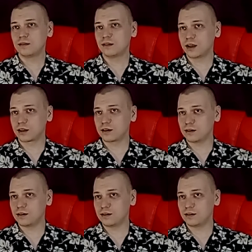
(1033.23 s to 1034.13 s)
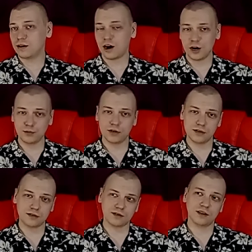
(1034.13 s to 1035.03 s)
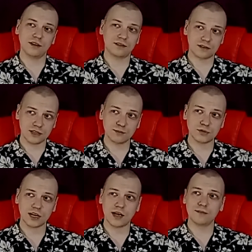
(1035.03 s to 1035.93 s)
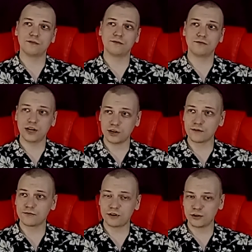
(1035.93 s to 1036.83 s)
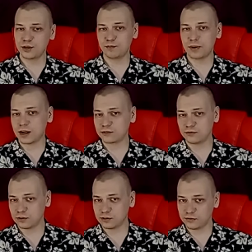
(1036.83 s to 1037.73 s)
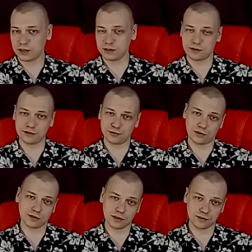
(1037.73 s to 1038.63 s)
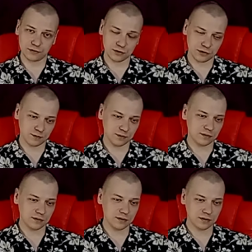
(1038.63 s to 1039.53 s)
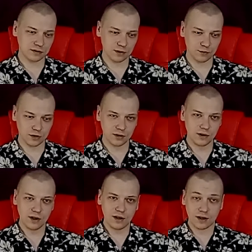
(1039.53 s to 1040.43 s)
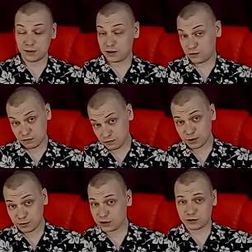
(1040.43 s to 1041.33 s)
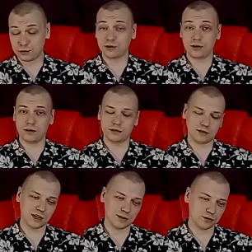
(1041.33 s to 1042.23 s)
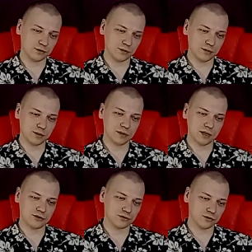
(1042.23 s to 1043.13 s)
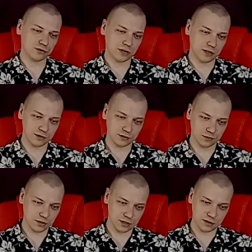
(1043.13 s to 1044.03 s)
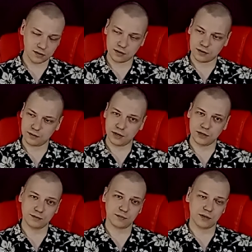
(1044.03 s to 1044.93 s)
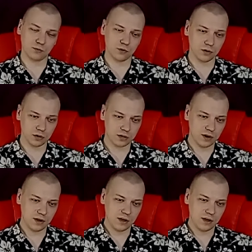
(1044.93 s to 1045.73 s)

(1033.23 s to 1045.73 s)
like uh, harmless and at the same time very a very impactful advice that you can give to some uh, someone i mean women do it all the time so maybe men should try it as well uh, it might it might work